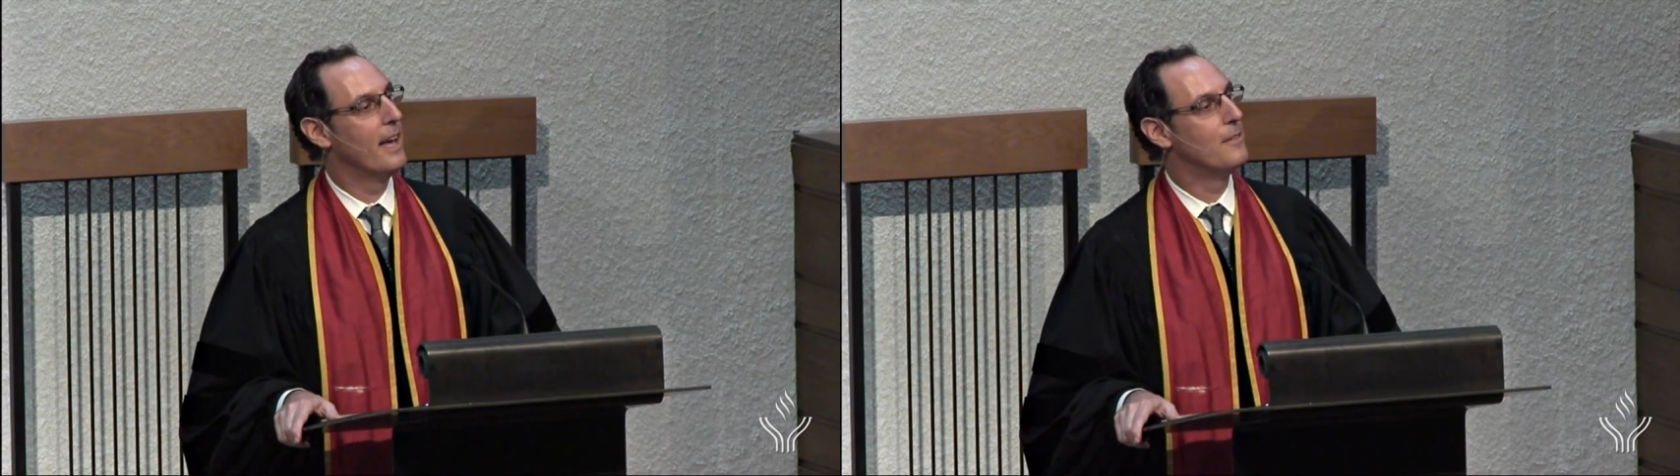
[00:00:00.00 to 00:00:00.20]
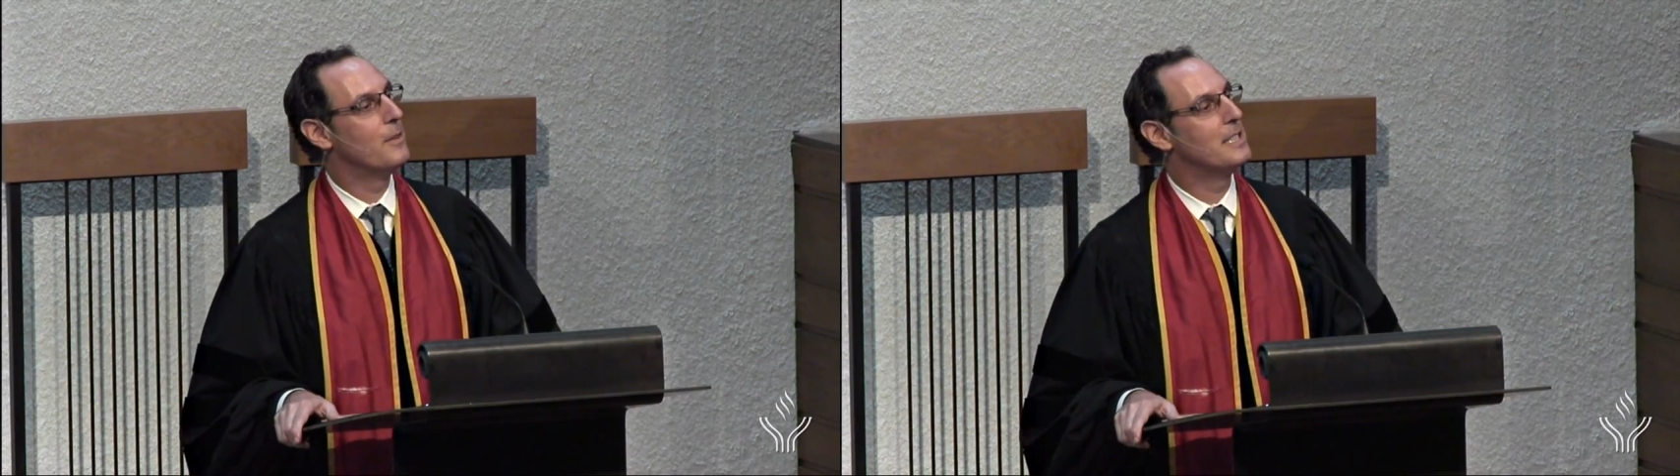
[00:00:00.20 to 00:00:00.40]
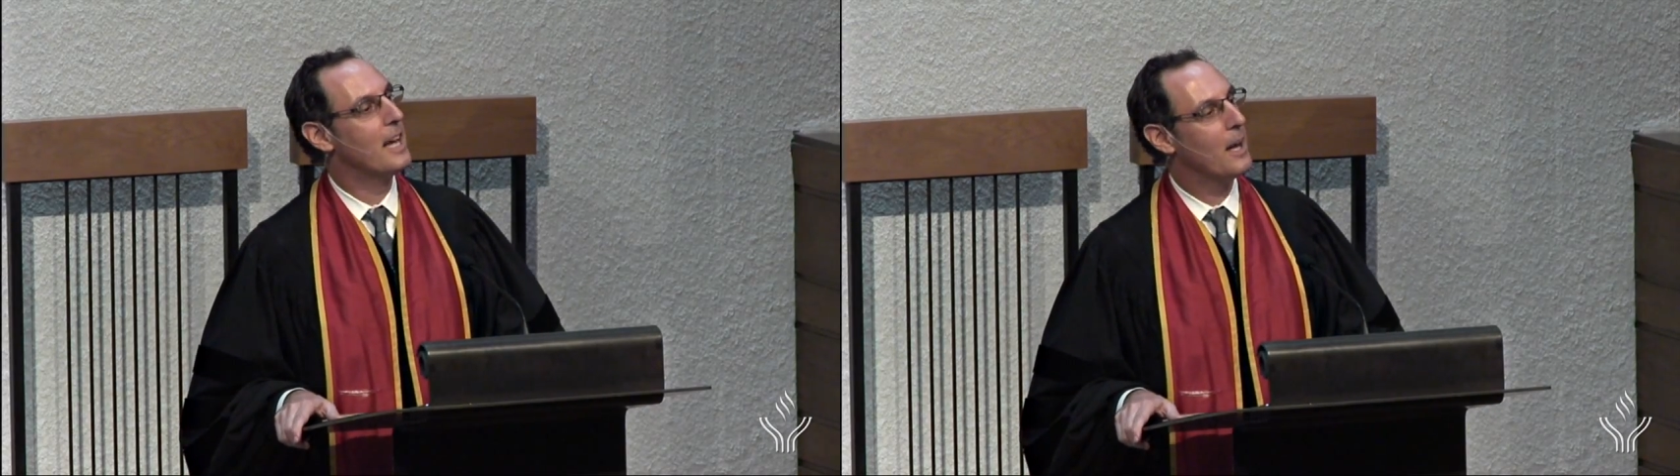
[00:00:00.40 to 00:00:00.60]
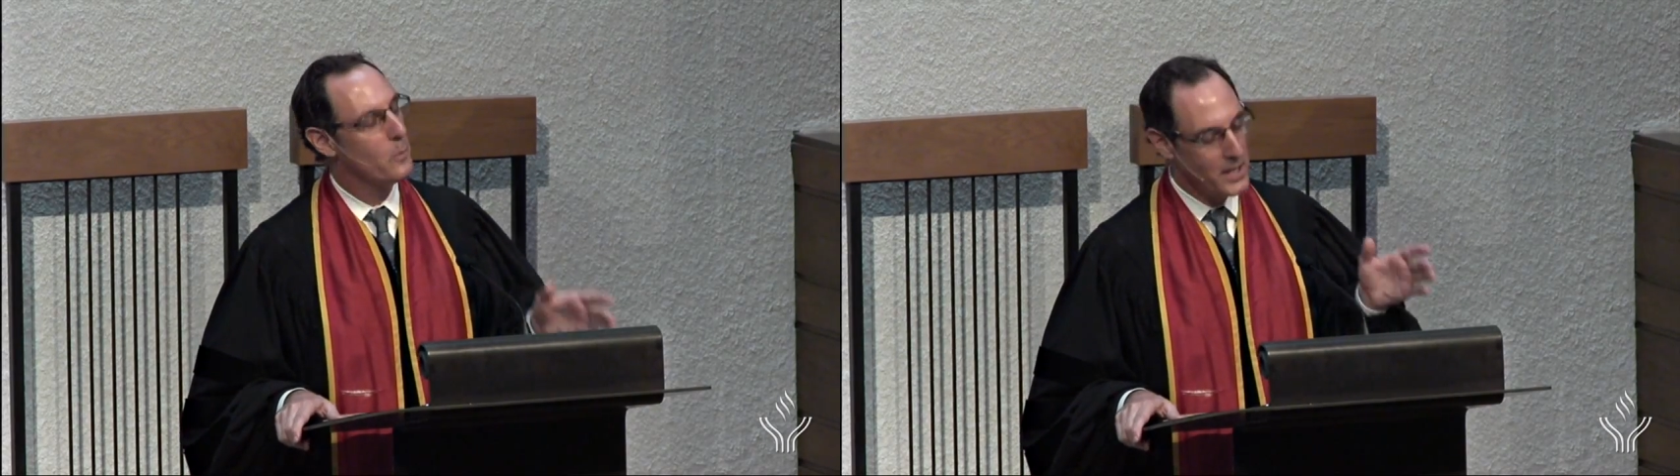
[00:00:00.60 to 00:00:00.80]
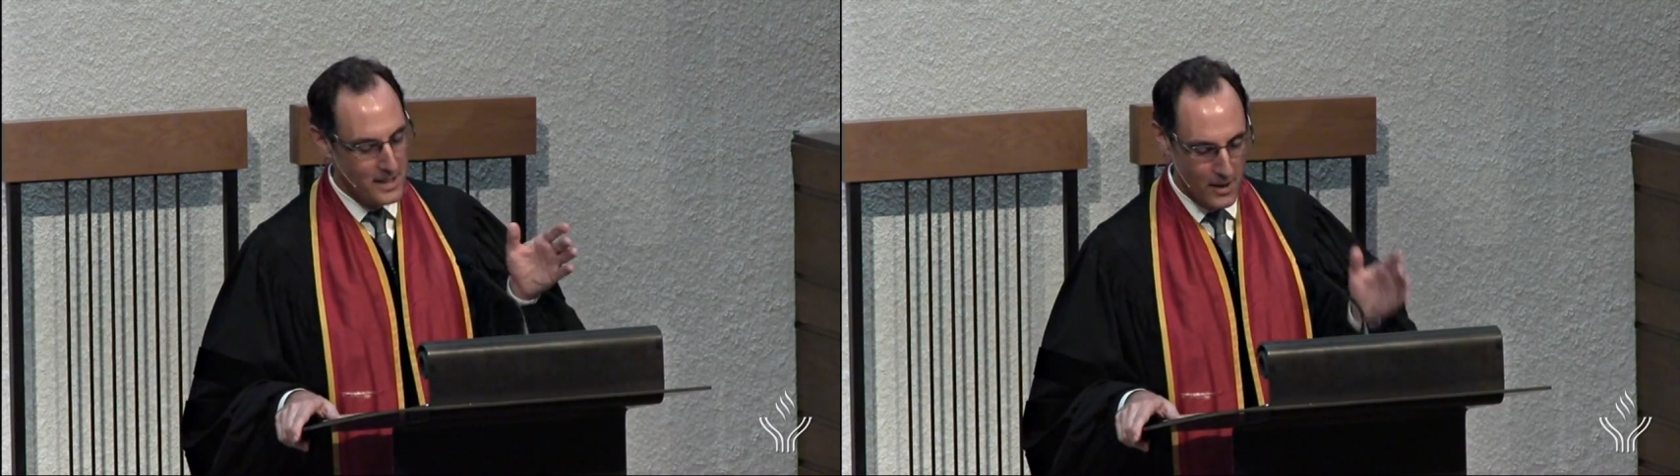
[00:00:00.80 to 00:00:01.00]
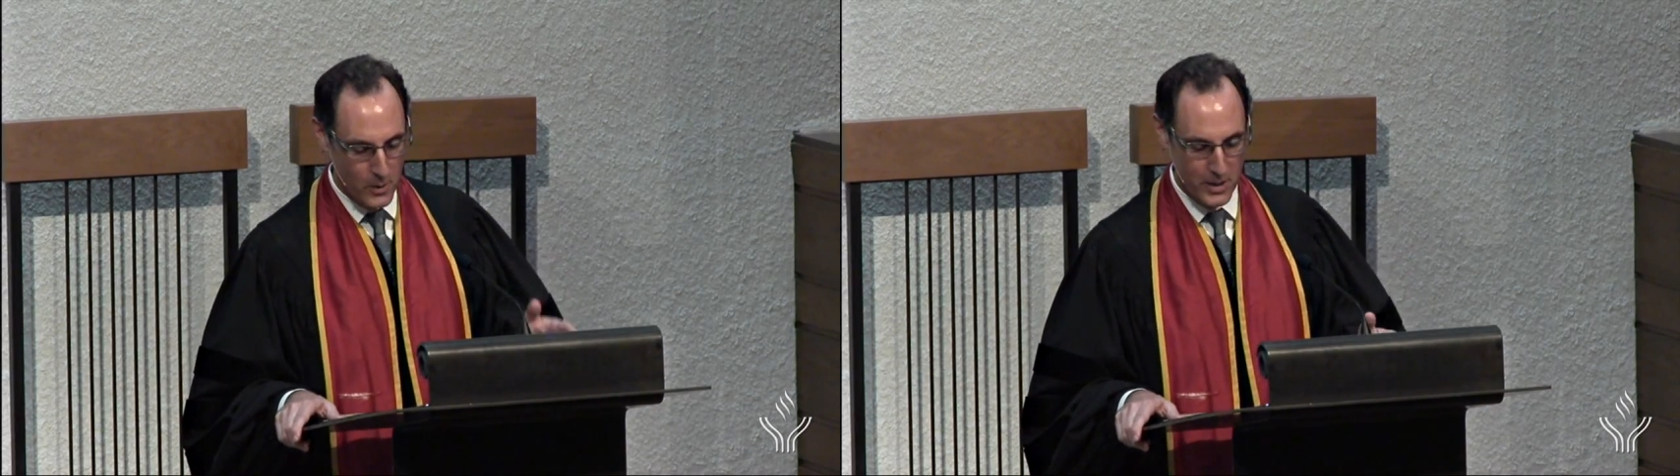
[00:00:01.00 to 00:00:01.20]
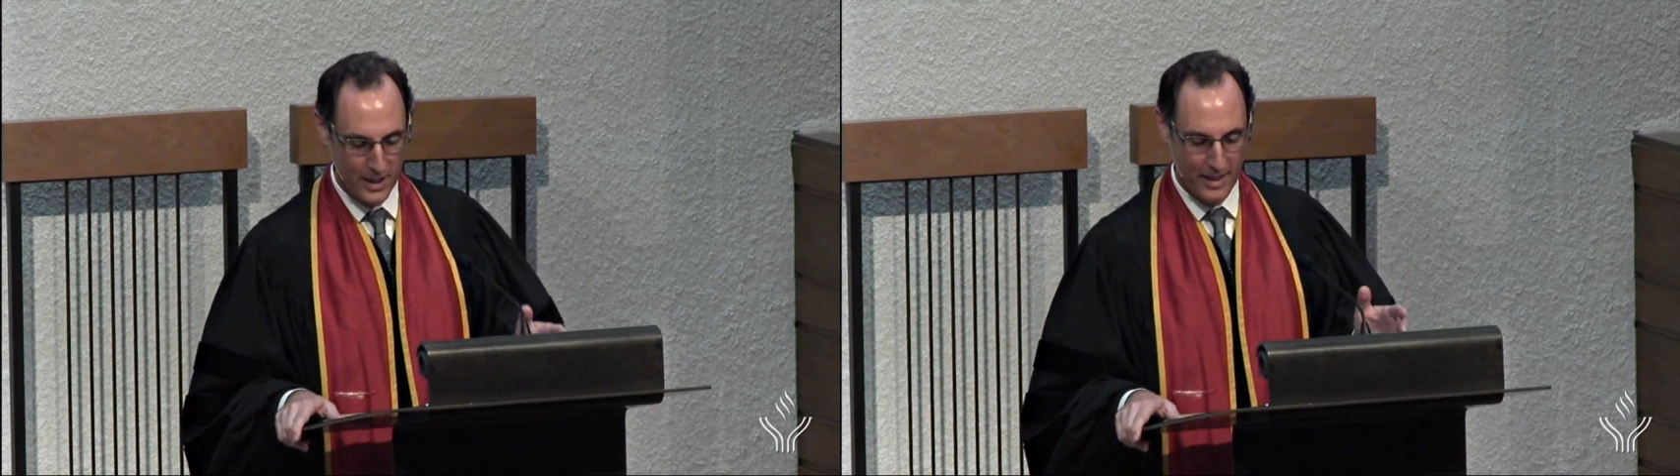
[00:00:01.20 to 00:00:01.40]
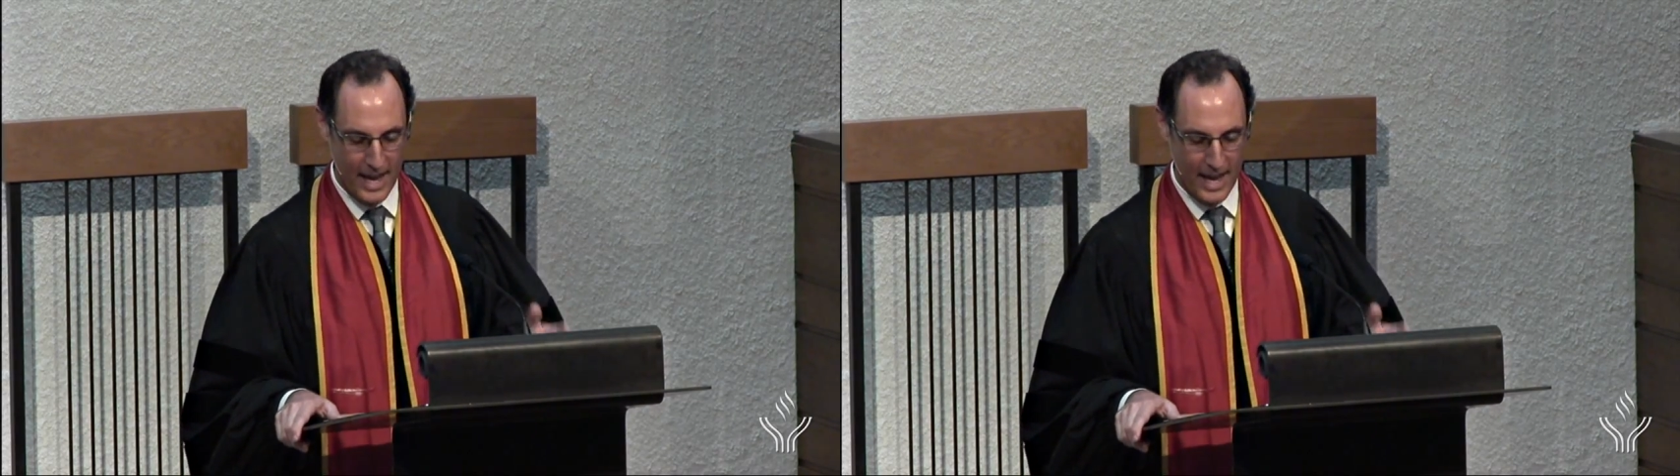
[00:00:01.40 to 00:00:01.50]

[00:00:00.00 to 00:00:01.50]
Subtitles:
every time we know that